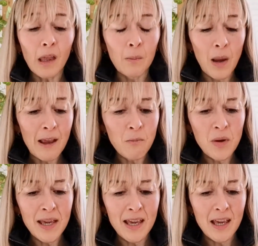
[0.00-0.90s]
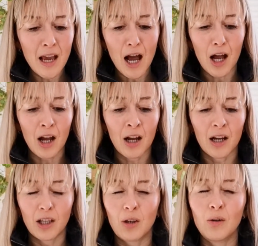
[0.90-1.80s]
Maybe
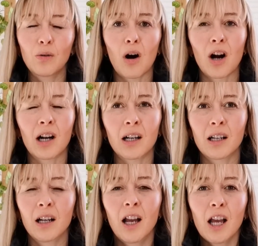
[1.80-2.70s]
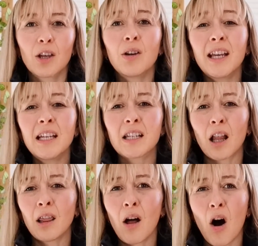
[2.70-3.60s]
you eat a
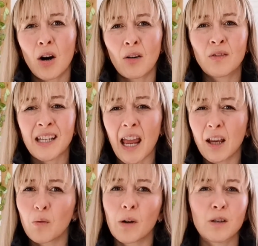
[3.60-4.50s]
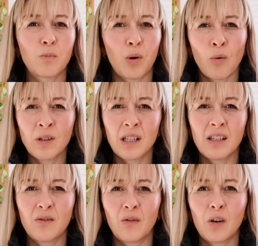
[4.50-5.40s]
lot of takeaways,
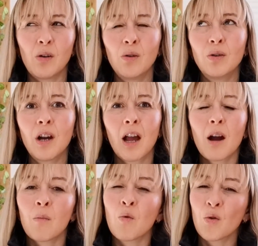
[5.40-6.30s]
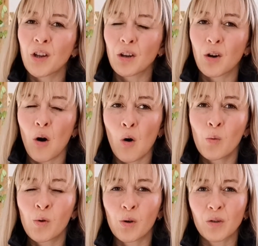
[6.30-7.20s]
processed food, more than
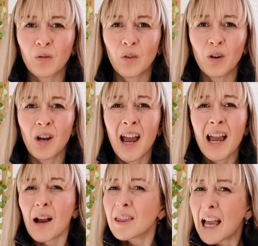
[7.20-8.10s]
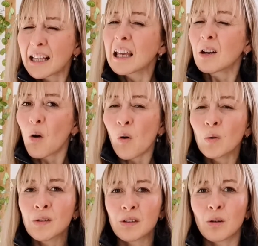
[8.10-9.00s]
home cooked food. That can
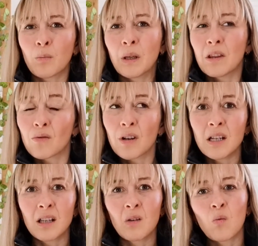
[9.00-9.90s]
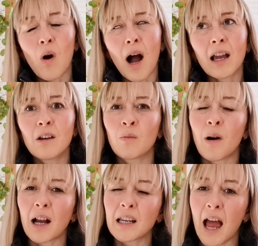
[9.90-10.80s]
also be the reason why you
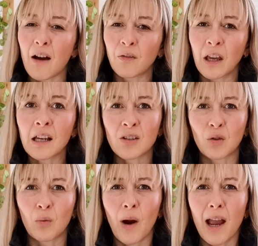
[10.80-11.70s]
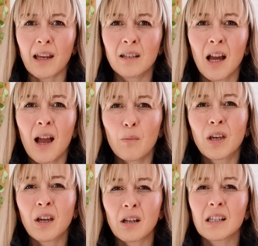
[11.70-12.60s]
might have extra weight,
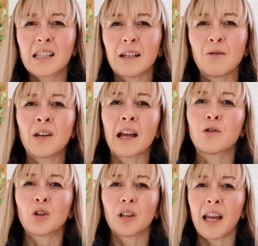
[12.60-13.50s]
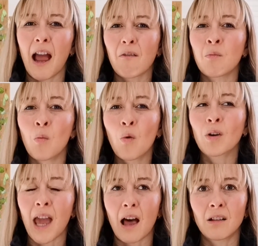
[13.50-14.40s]
because you naturally have more
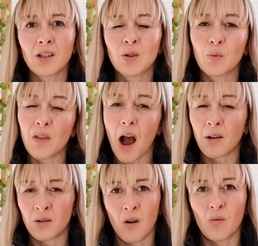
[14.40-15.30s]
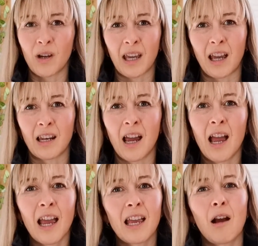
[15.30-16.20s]
calories without knowing it.
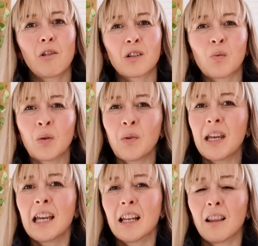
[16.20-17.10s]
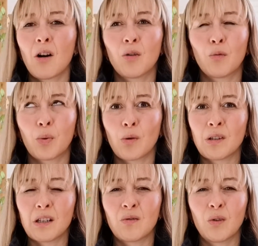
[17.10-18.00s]
Yeah, because when we eat a lot of
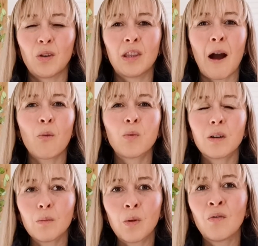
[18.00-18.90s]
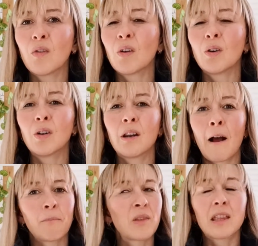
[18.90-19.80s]
processed food, there will be food
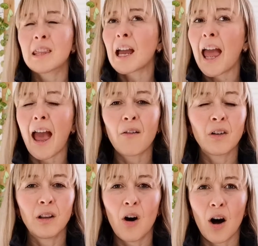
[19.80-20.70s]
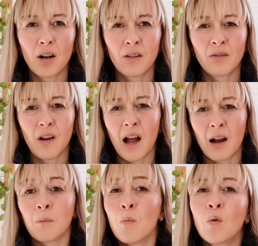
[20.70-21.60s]
that have a lot of
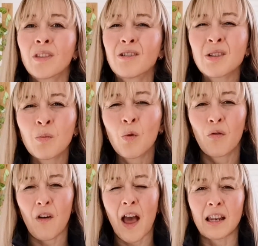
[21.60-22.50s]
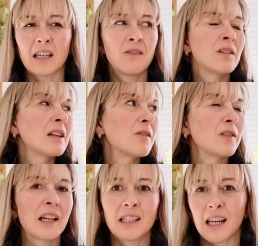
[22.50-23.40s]
there's more fat. Even if,
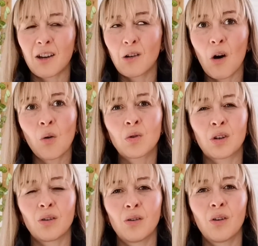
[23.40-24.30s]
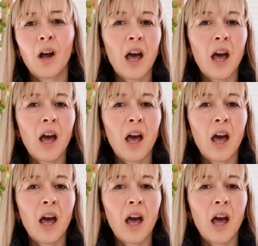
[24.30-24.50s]
let's say, you go to